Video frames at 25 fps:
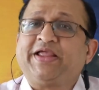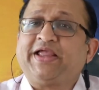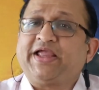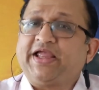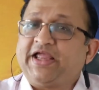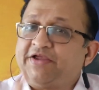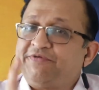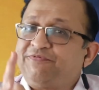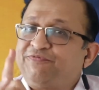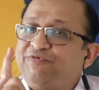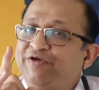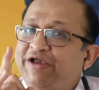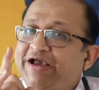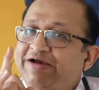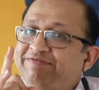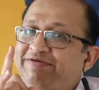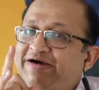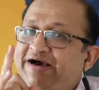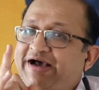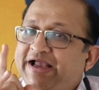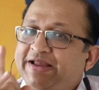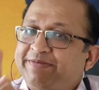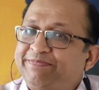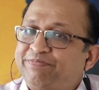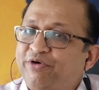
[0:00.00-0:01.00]
If you have a
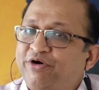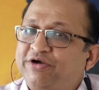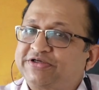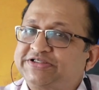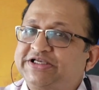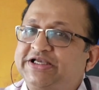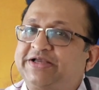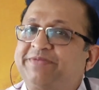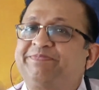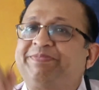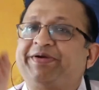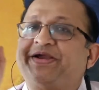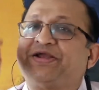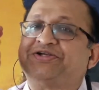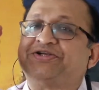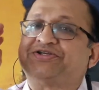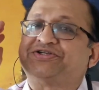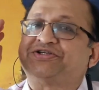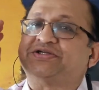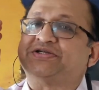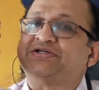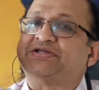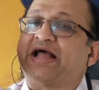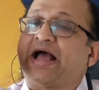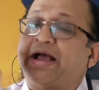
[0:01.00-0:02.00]
hypoxic
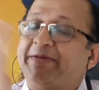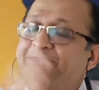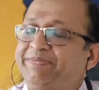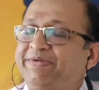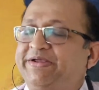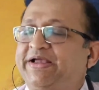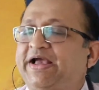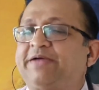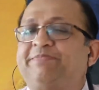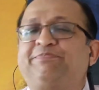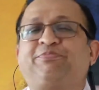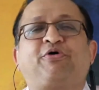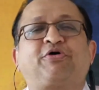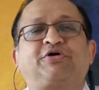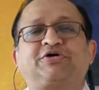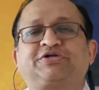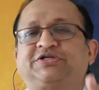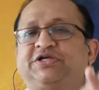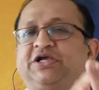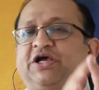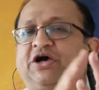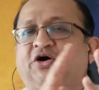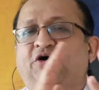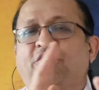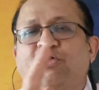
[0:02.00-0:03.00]
patient, happy
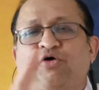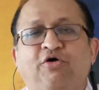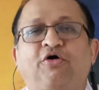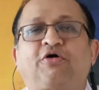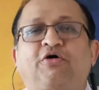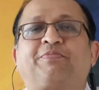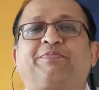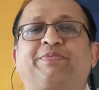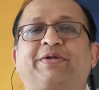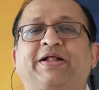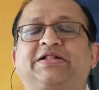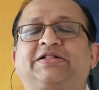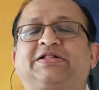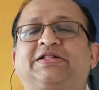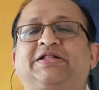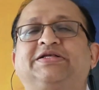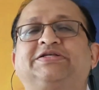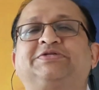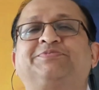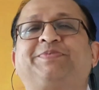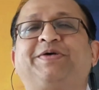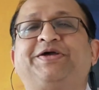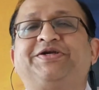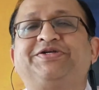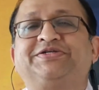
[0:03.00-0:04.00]
hypoxia or
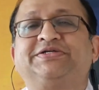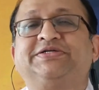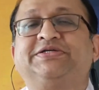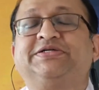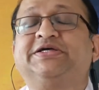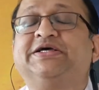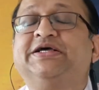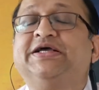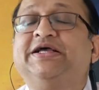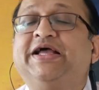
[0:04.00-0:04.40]
breathless patient,